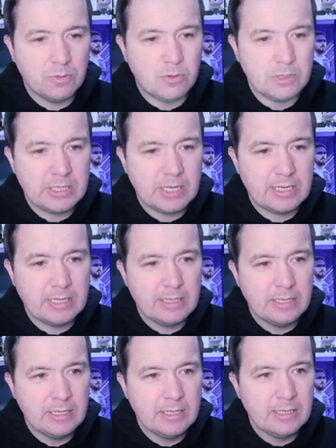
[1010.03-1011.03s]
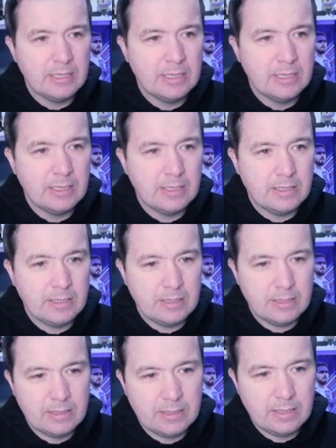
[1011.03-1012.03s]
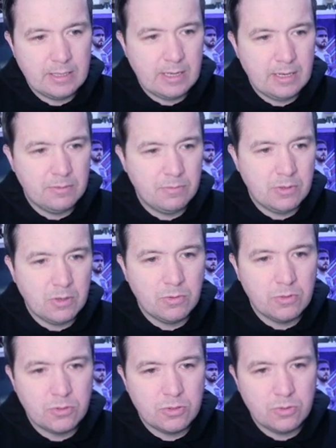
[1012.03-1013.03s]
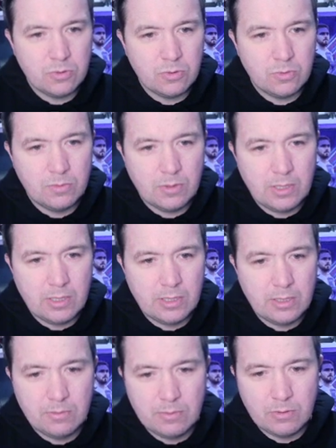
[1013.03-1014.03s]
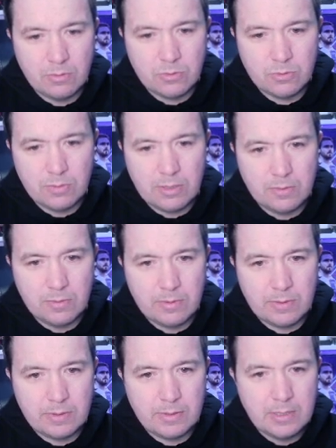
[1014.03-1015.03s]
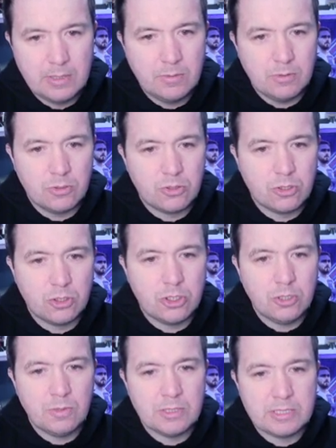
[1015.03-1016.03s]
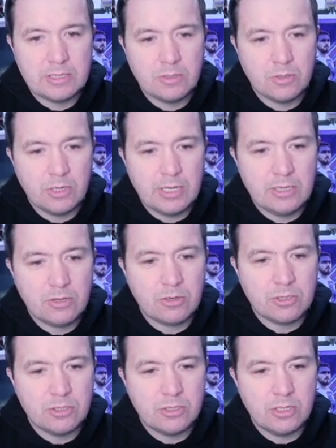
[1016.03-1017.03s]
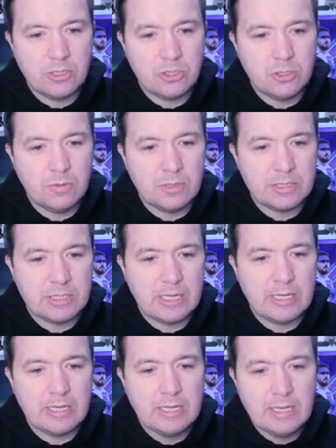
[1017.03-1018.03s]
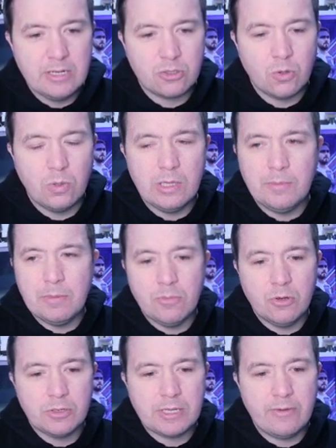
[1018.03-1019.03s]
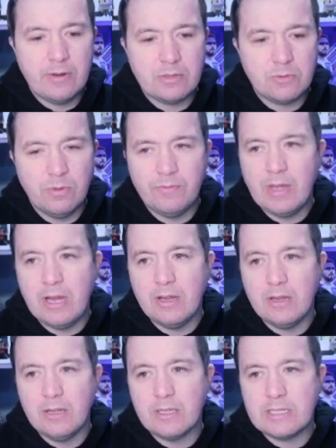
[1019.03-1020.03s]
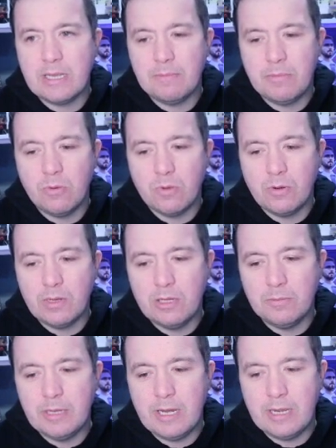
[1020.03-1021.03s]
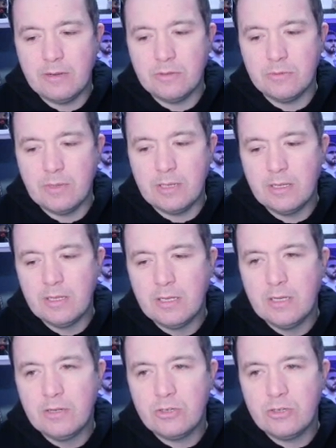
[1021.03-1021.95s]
attacking, and we're going to. Uh, we're going to. Uh, uh, we're just going to shoot on. We're going to hit the crosses early. Shoot on sight. Just go a little bit more direct with that uh, tempo going a little bit higher as well. Just